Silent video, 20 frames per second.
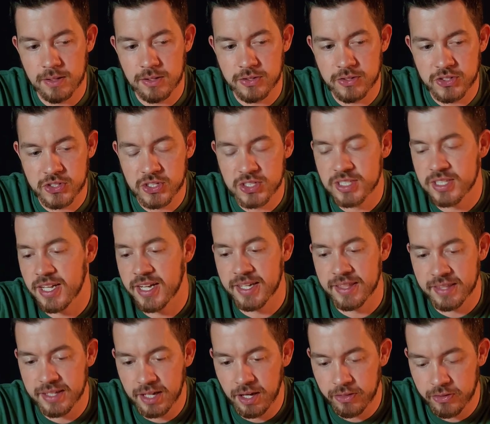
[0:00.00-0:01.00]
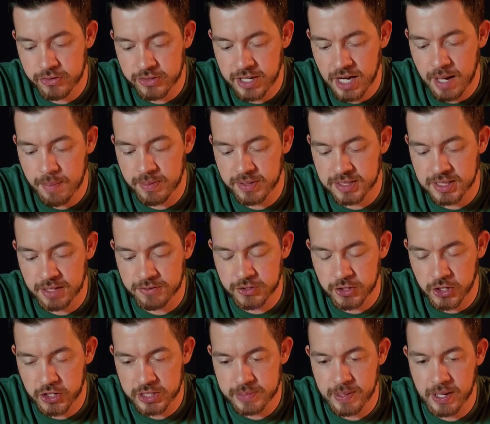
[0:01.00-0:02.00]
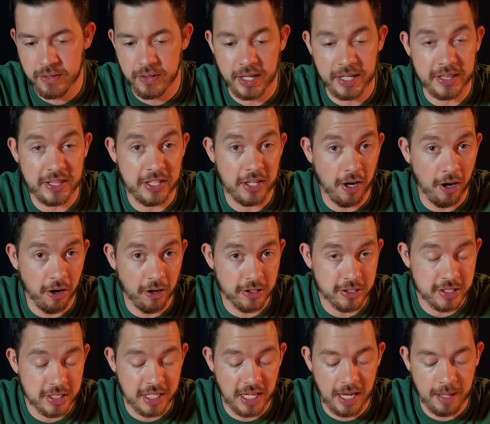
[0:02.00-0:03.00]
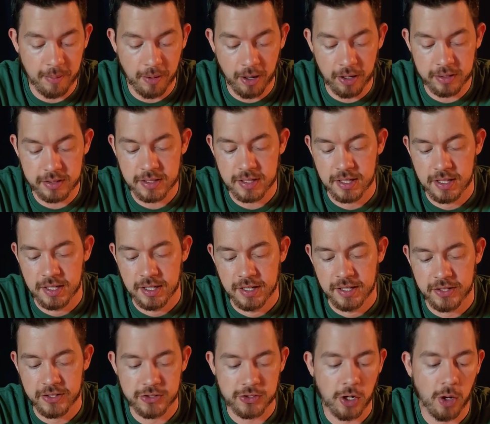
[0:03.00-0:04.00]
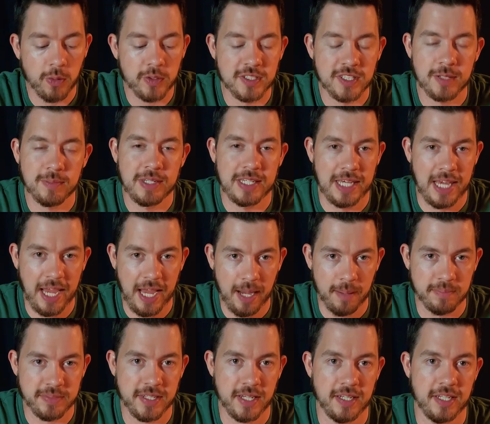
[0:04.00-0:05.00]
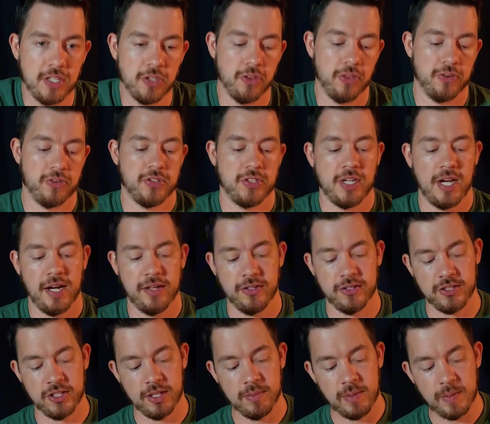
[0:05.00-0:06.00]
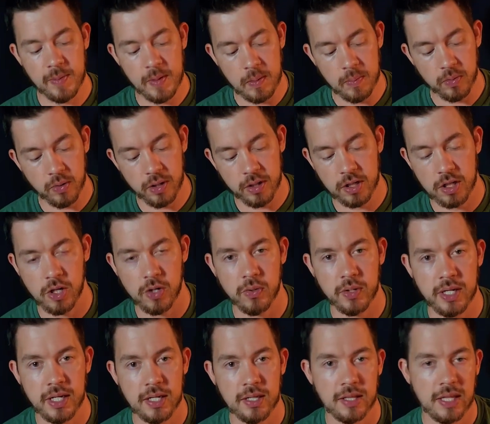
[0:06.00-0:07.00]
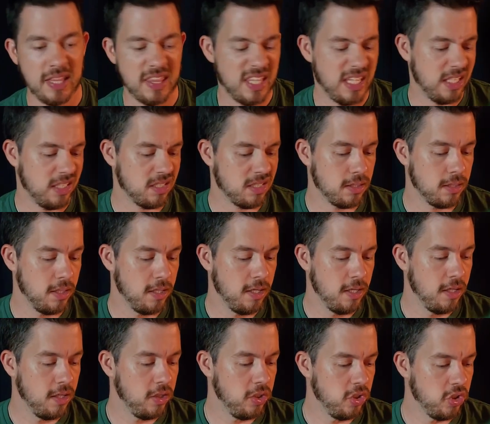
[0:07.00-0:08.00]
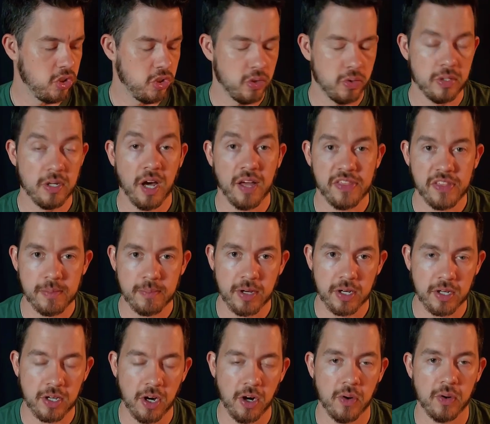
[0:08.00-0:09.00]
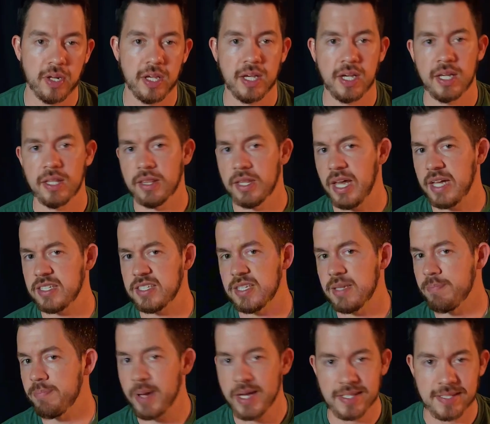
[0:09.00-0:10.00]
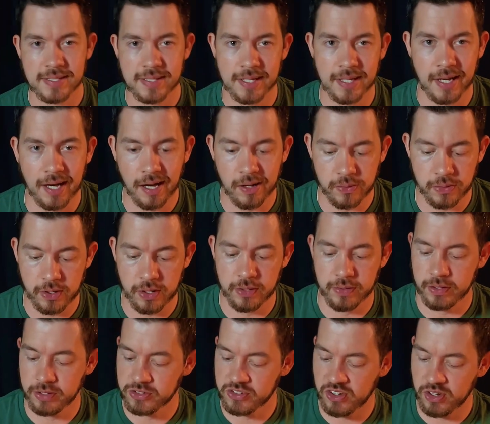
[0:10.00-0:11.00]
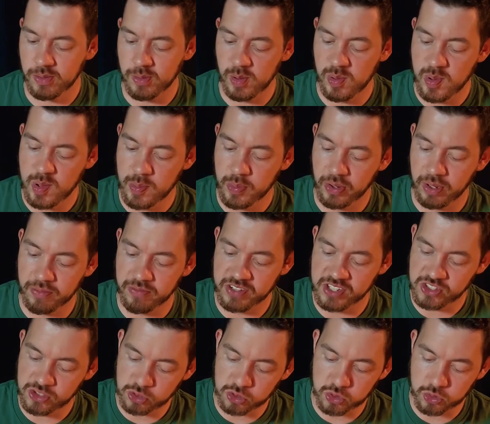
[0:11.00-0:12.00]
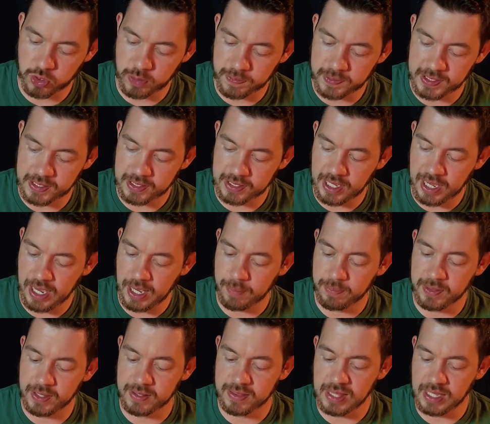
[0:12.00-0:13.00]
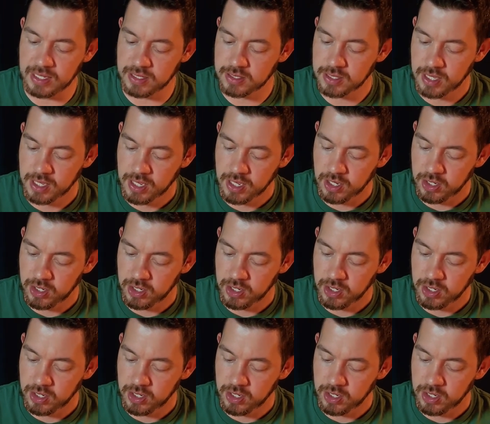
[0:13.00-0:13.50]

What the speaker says: just like the other topics I've talked about, like the art, game art, there's always going to be camps on either side. There's going to be people on coding that thinks you should do nothing but coding and that's the best thing out there. And there's going to be people on visual scripting camp that thinks